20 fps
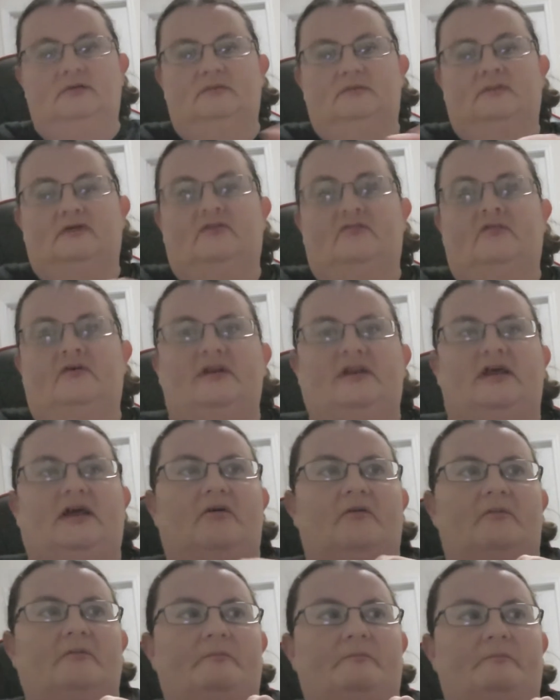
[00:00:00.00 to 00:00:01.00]
Let's find out.
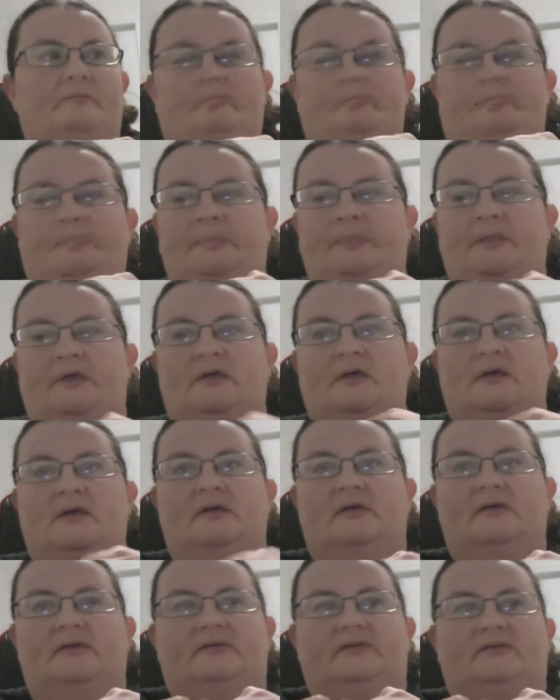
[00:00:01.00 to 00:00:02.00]

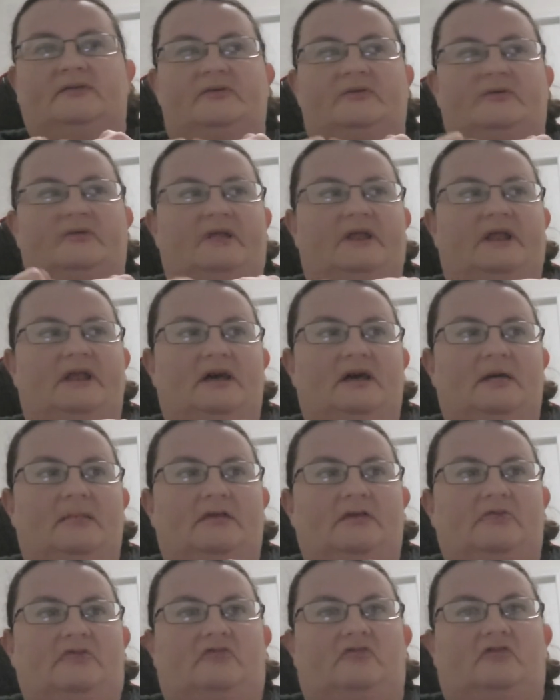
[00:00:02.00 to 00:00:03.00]
This is going in
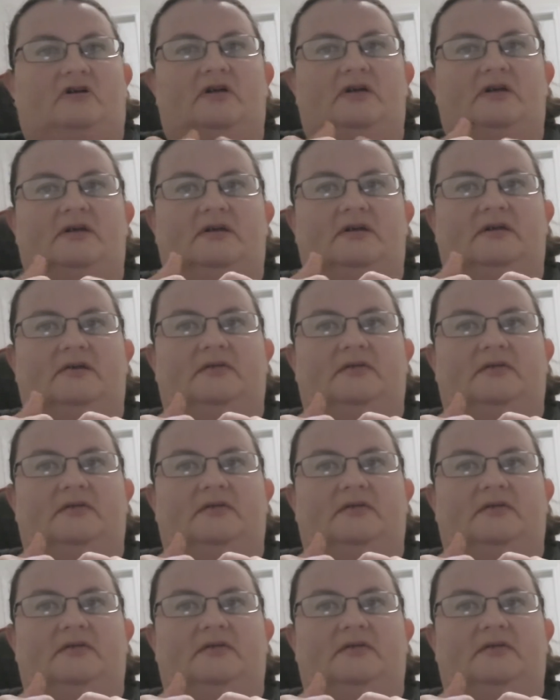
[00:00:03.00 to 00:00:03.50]
hubby's truck.